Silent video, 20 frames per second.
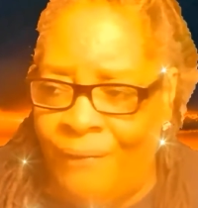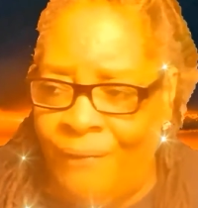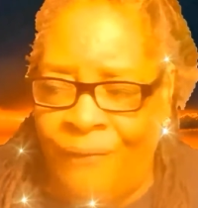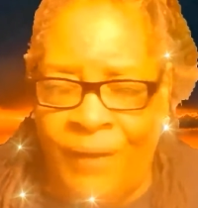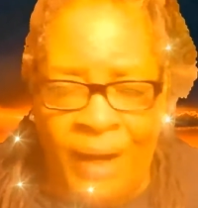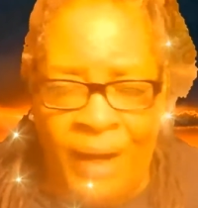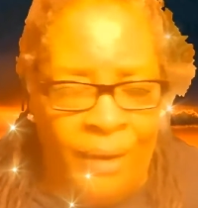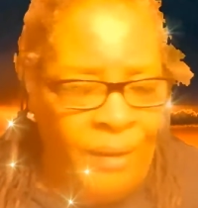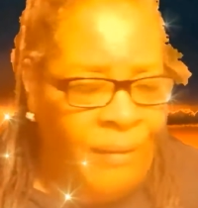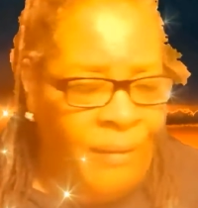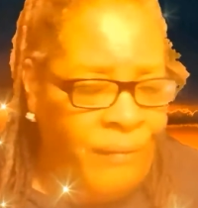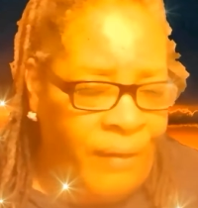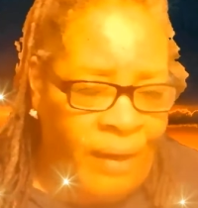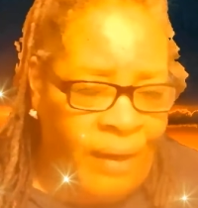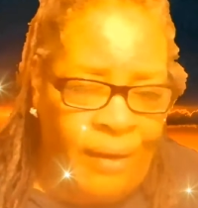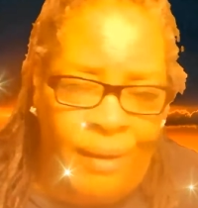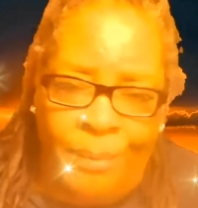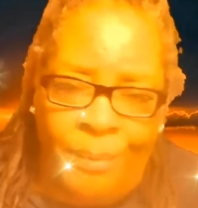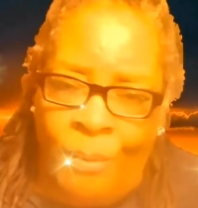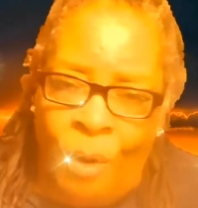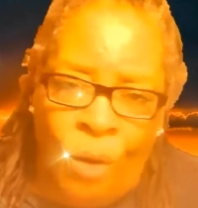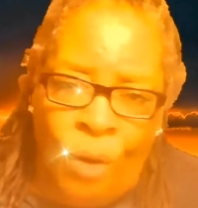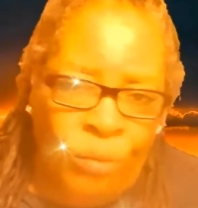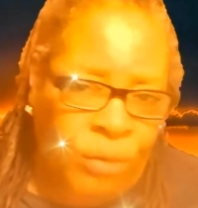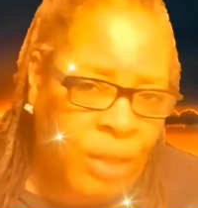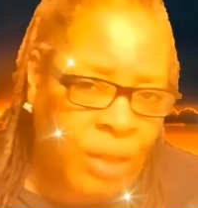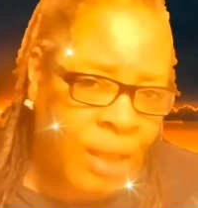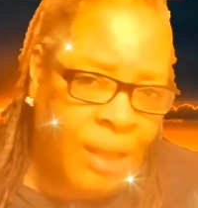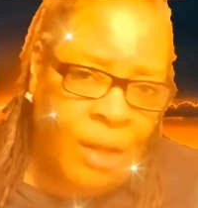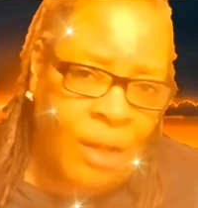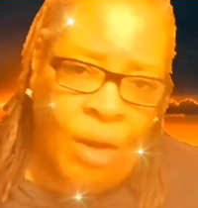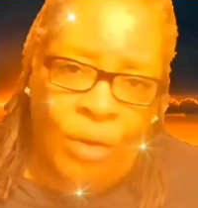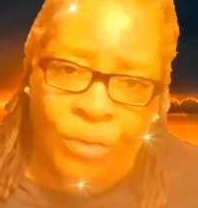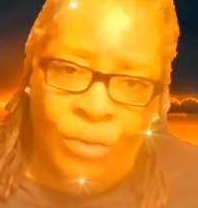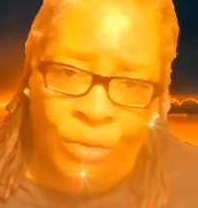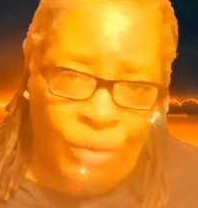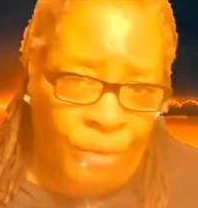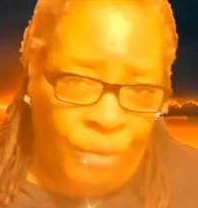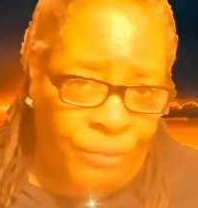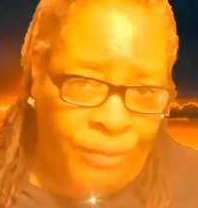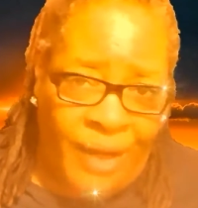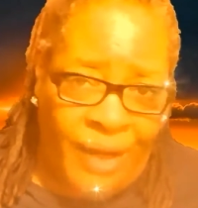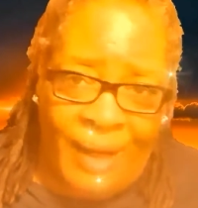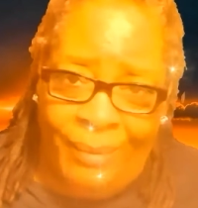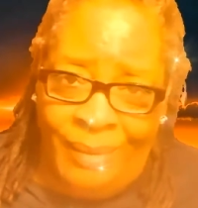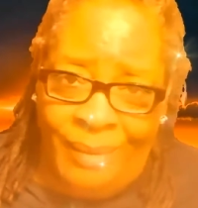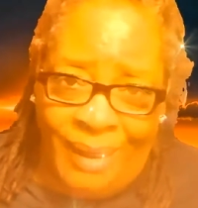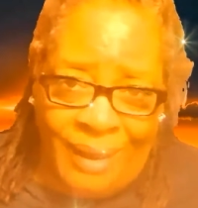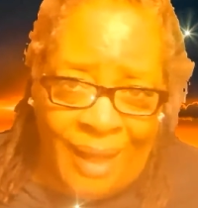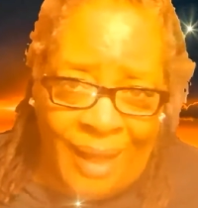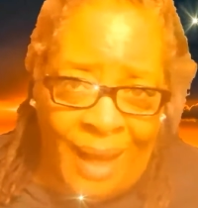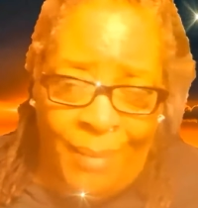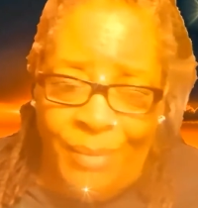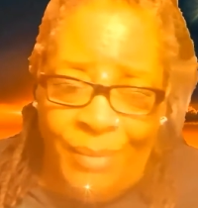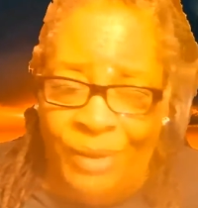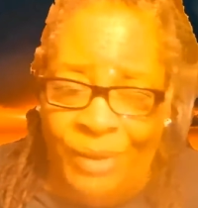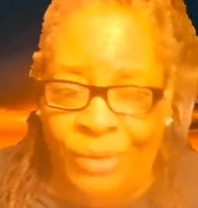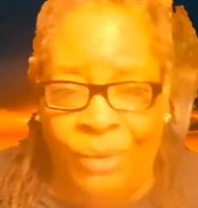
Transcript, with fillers: I have a very, very multicultural family.